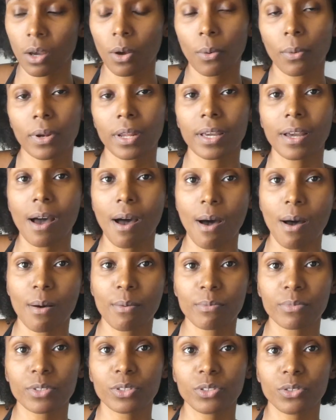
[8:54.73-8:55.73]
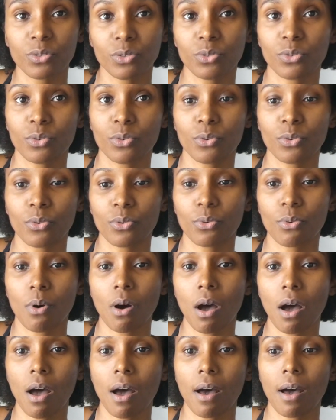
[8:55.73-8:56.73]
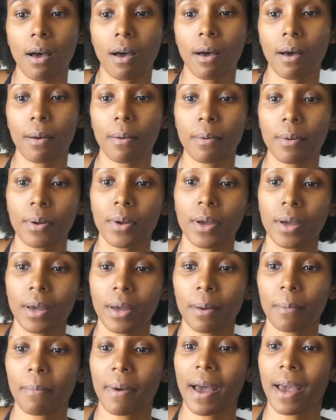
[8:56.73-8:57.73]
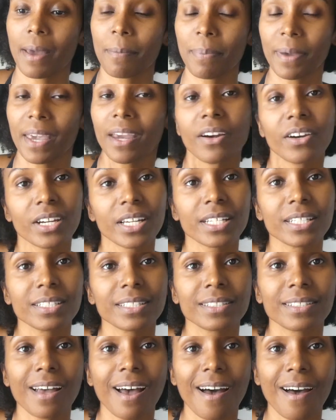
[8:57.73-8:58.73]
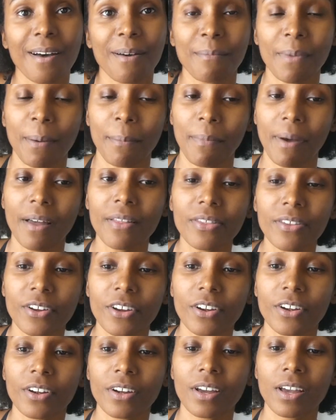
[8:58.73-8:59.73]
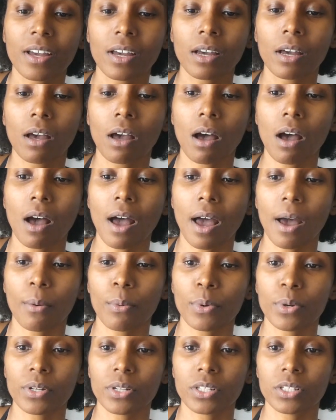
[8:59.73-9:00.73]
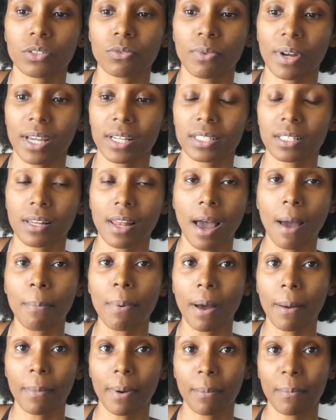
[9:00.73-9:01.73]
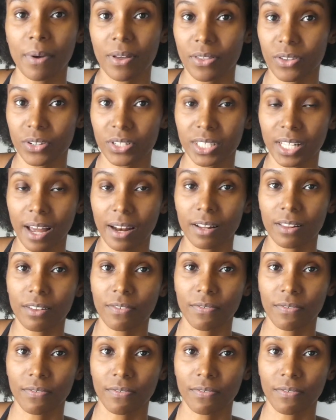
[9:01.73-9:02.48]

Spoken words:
when it comes to my parents. My mother, I was raised a lot by my mother's side of the